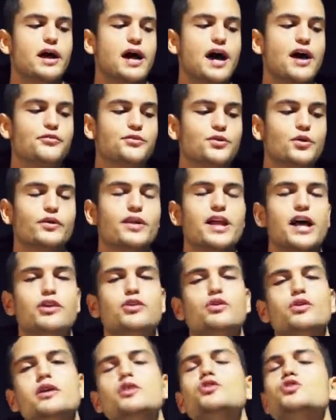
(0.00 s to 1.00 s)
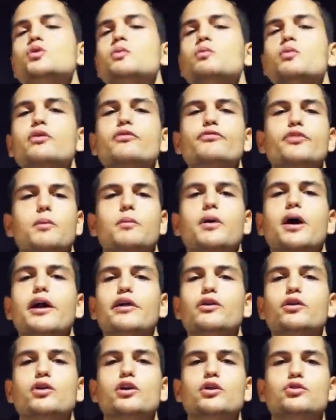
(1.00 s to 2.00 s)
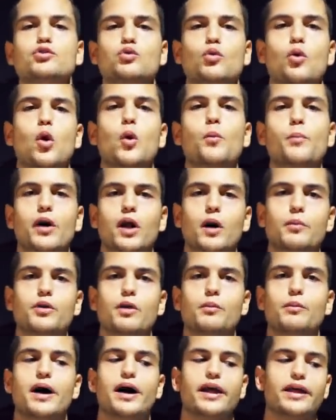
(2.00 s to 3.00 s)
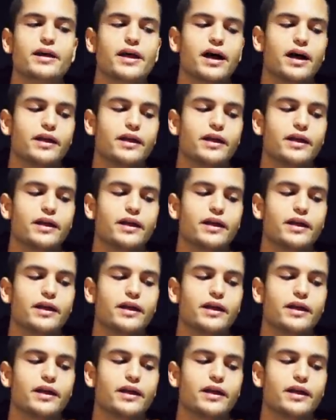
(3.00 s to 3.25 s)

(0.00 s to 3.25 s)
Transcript: After that, you need to move your body, you need to open up your body,